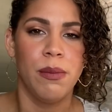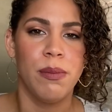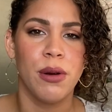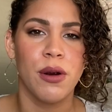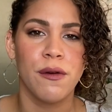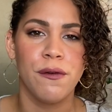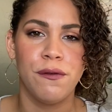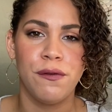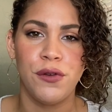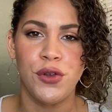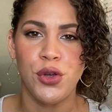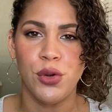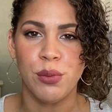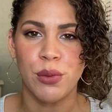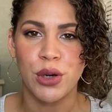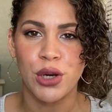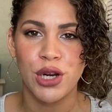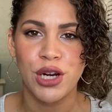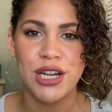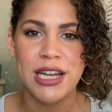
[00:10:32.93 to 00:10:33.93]

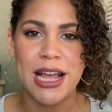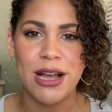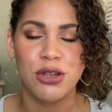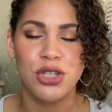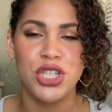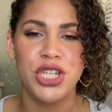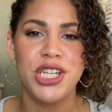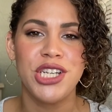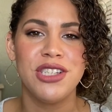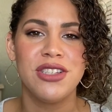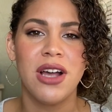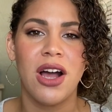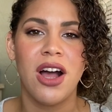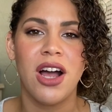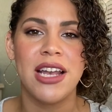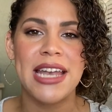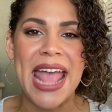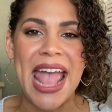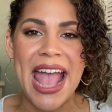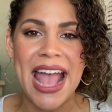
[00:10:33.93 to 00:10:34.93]
perfumer. Now, she's
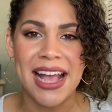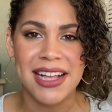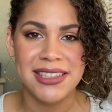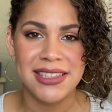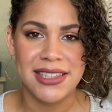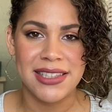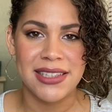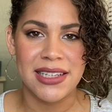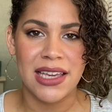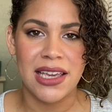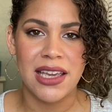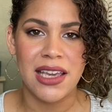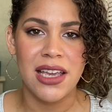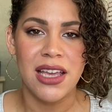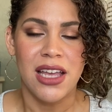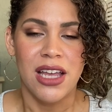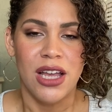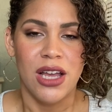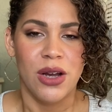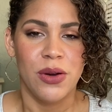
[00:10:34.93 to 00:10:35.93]
on
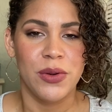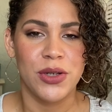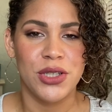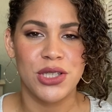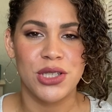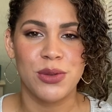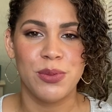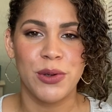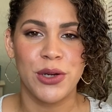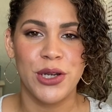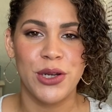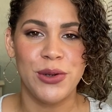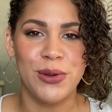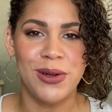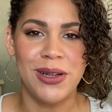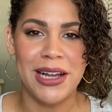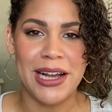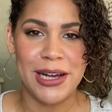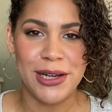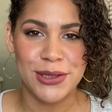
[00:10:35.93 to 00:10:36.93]
Etsy, which is pretty
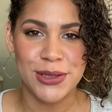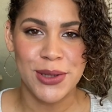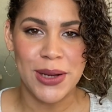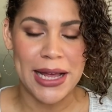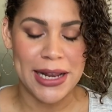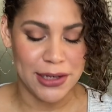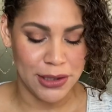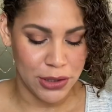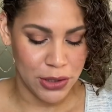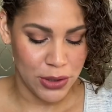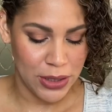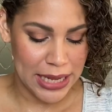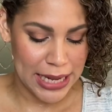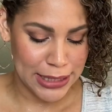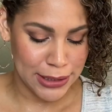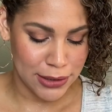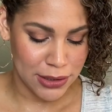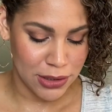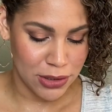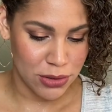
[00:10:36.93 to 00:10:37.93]
cool. I also had a little
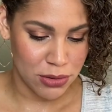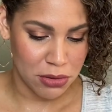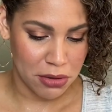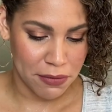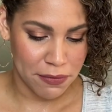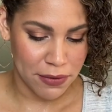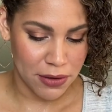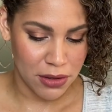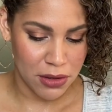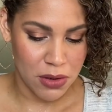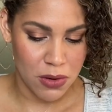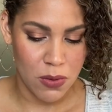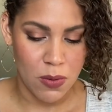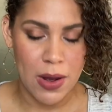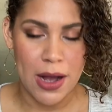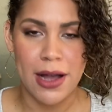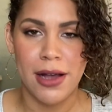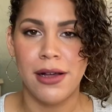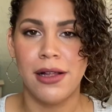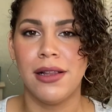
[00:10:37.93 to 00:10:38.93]
Etsy store for a little
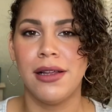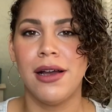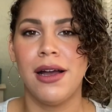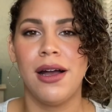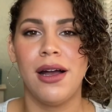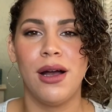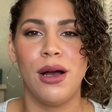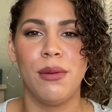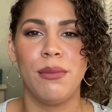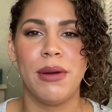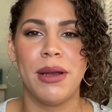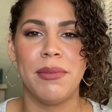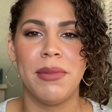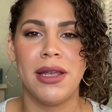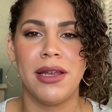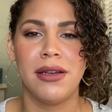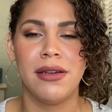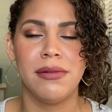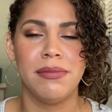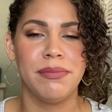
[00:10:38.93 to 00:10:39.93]
while. I
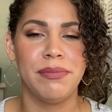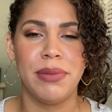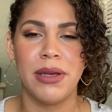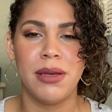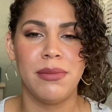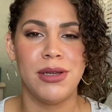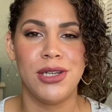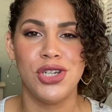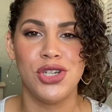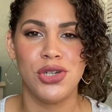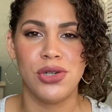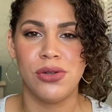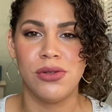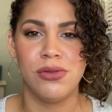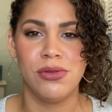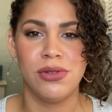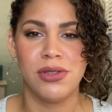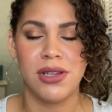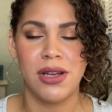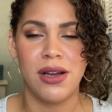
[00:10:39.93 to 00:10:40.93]
made baby
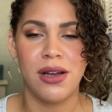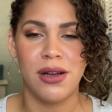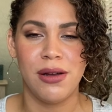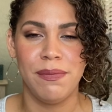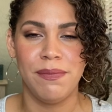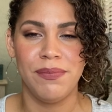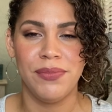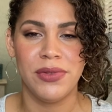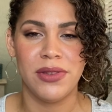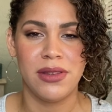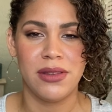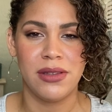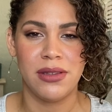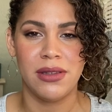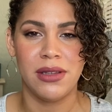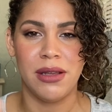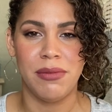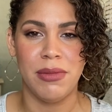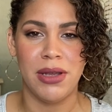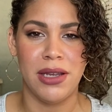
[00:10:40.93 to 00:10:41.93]
shoes.
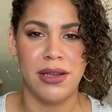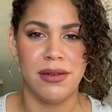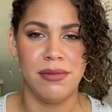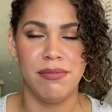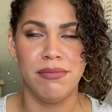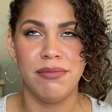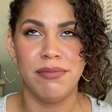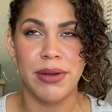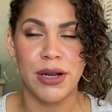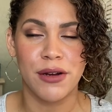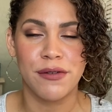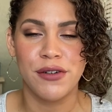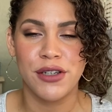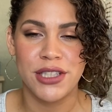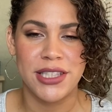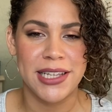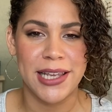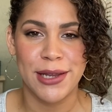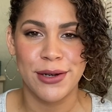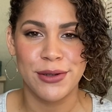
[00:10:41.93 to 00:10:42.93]
I made
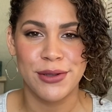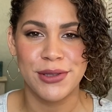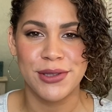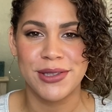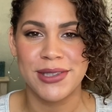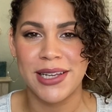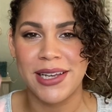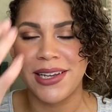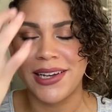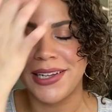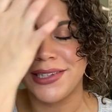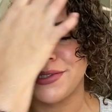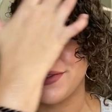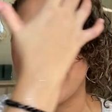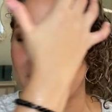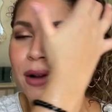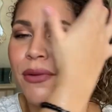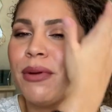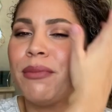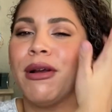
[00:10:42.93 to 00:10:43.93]
barefoot sandals, and I
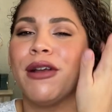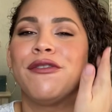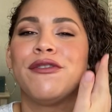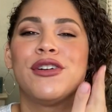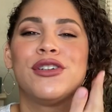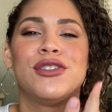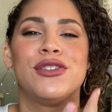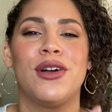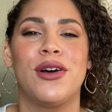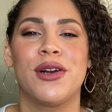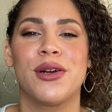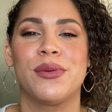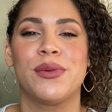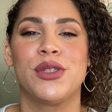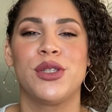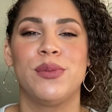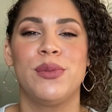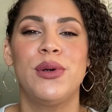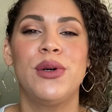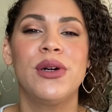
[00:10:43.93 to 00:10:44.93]
did that when my first daughter
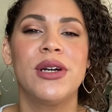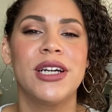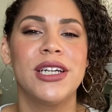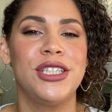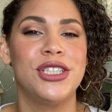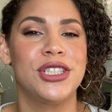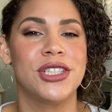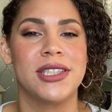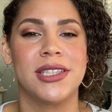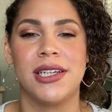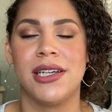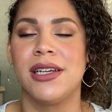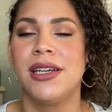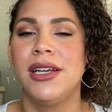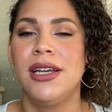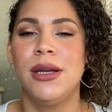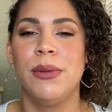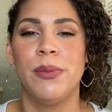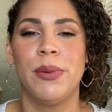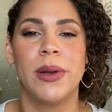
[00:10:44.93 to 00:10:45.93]
was born, just to
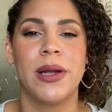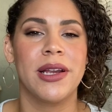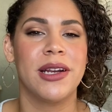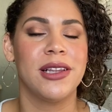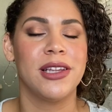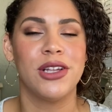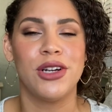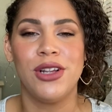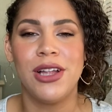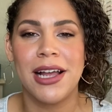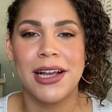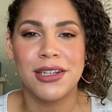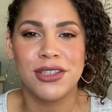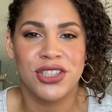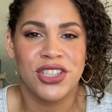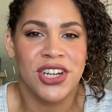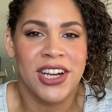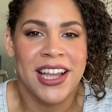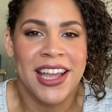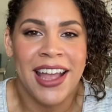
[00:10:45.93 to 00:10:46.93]
bring in a little
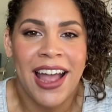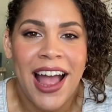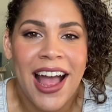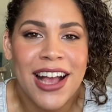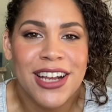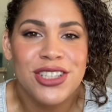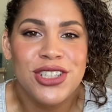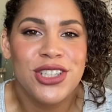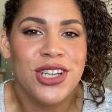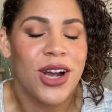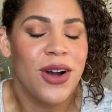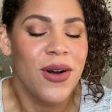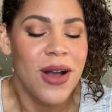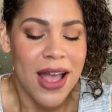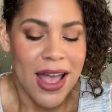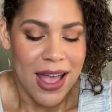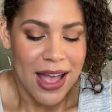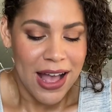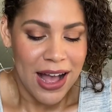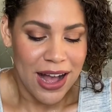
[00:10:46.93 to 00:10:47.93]
extra cash. So
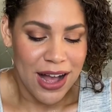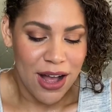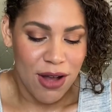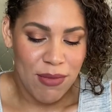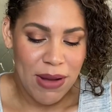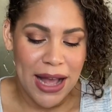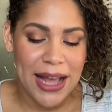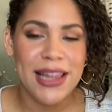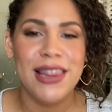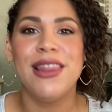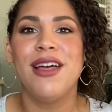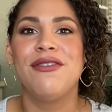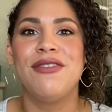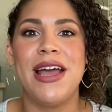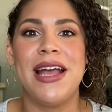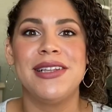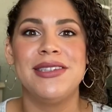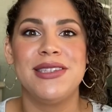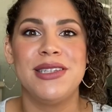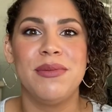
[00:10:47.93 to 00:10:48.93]
I love
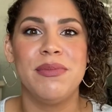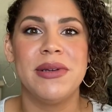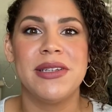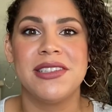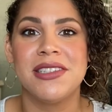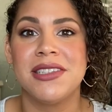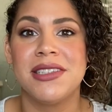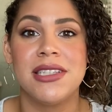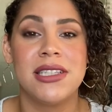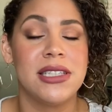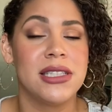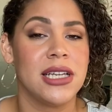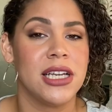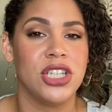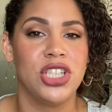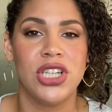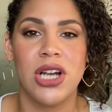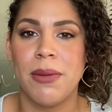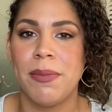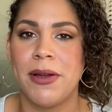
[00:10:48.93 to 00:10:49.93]
Etsy businesses. I
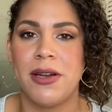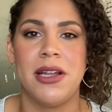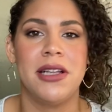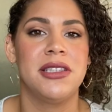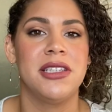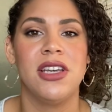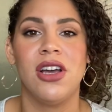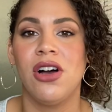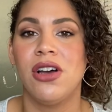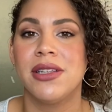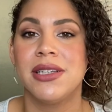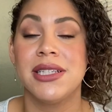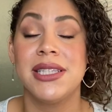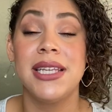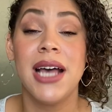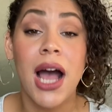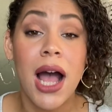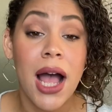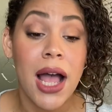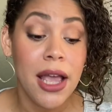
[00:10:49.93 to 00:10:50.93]
shop on Etsy all the
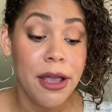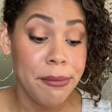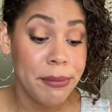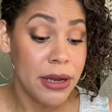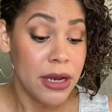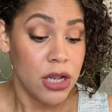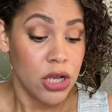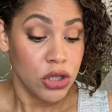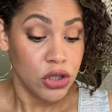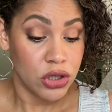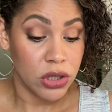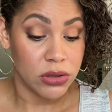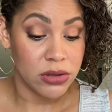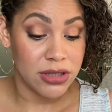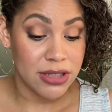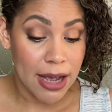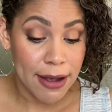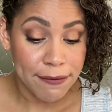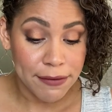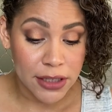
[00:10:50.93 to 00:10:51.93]
time, so
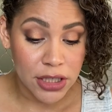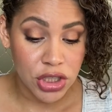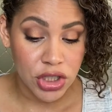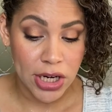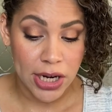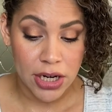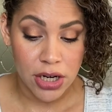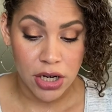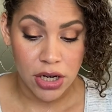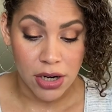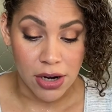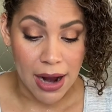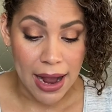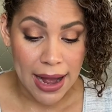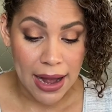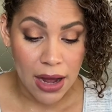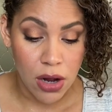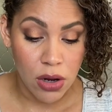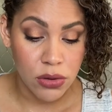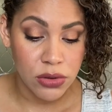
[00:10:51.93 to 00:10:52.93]
definitely check her
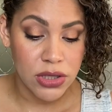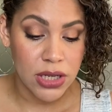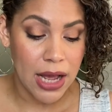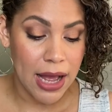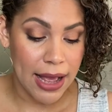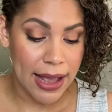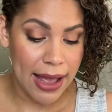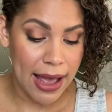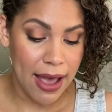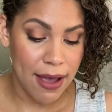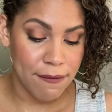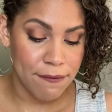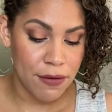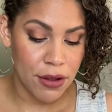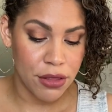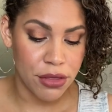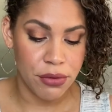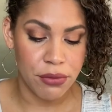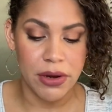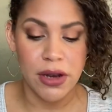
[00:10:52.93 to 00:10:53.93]
out. I
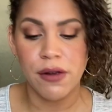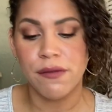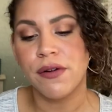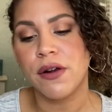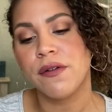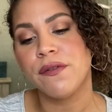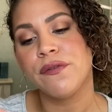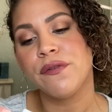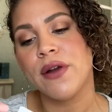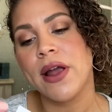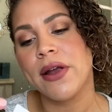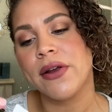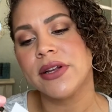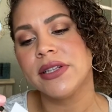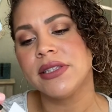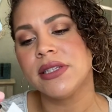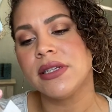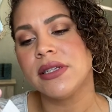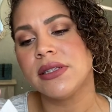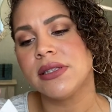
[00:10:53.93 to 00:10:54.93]
have three of her
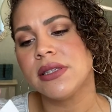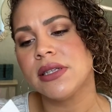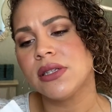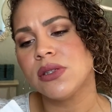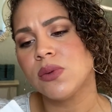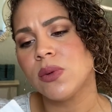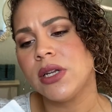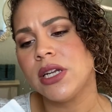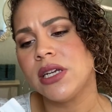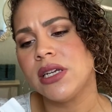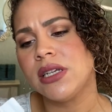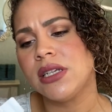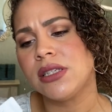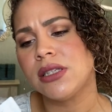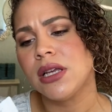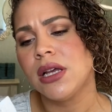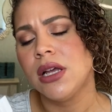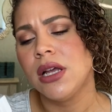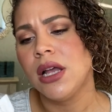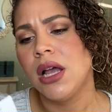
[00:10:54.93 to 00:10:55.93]
fragrances. This one
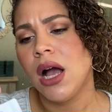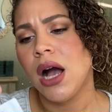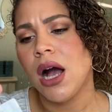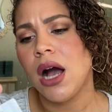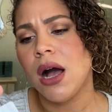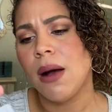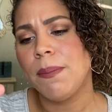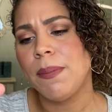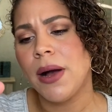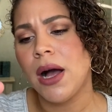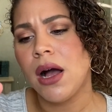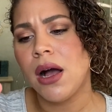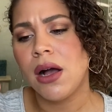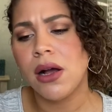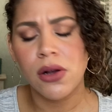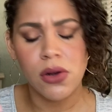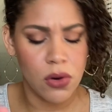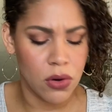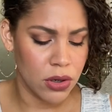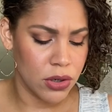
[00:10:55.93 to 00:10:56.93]
is Pas
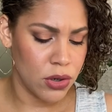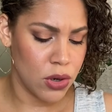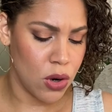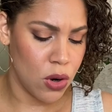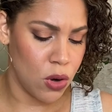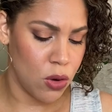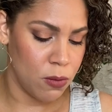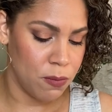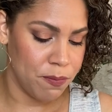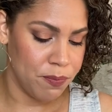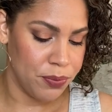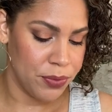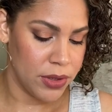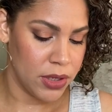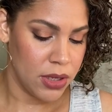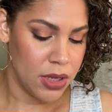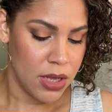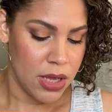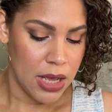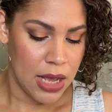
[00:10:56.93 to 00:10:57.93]
Encore Nome,
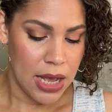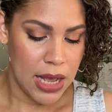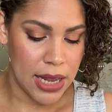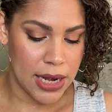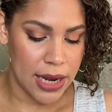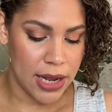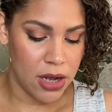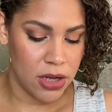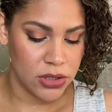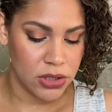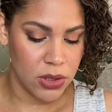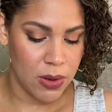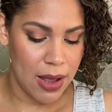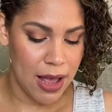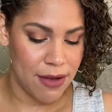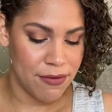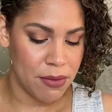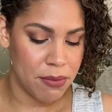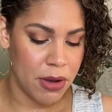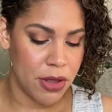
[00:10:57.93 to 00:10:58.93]
and I also
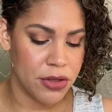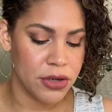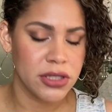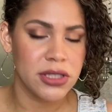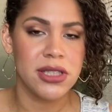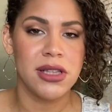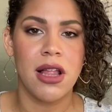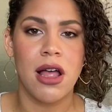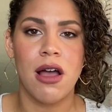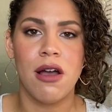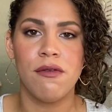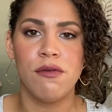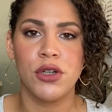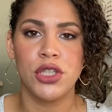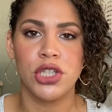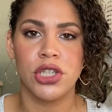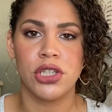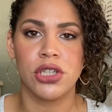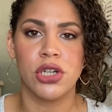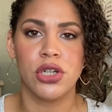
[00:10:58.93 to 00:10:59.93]
have a Mother's Love,
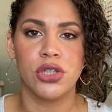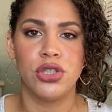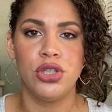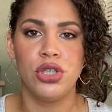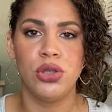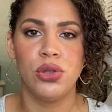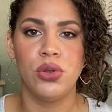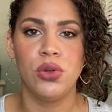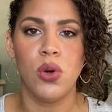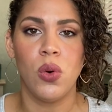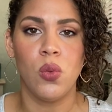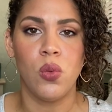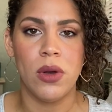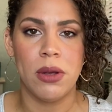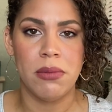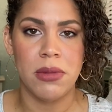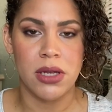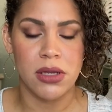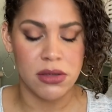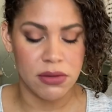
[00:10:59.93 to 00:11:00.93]
which are her two
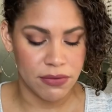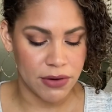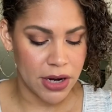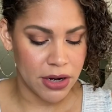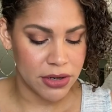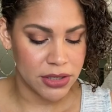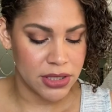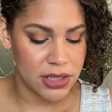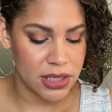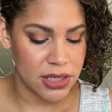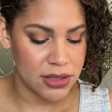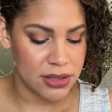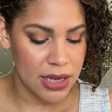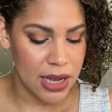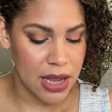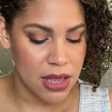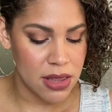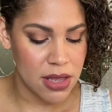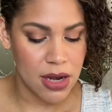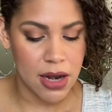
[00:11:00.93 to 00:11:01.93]
women's fragrances, and then